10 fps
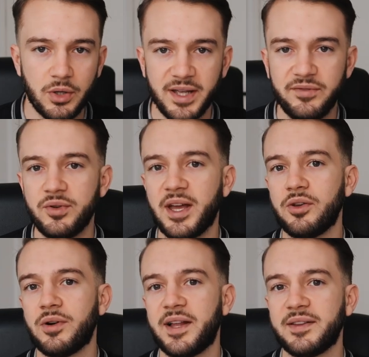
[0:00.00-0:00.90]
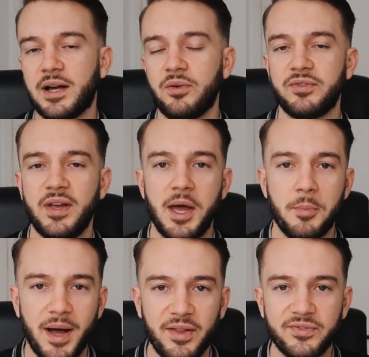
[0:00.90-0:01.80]
You know, if you get your ad account
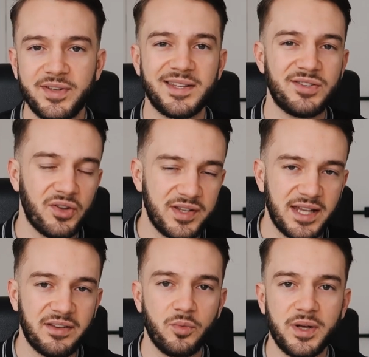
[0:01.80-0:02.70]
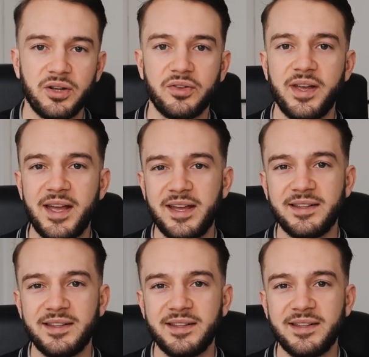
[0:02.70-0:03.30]
banned, it's not the end of the world.